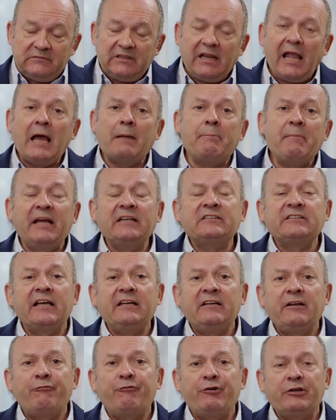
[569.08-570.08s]
and makes a
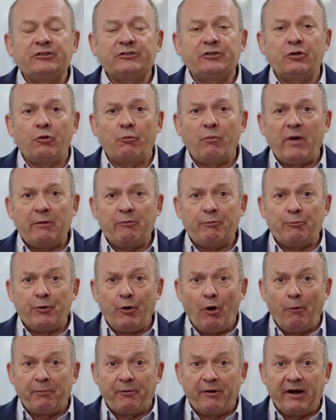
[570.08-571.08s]
difference to the way we
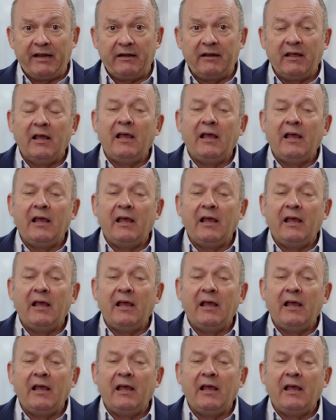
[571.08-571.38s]
operate.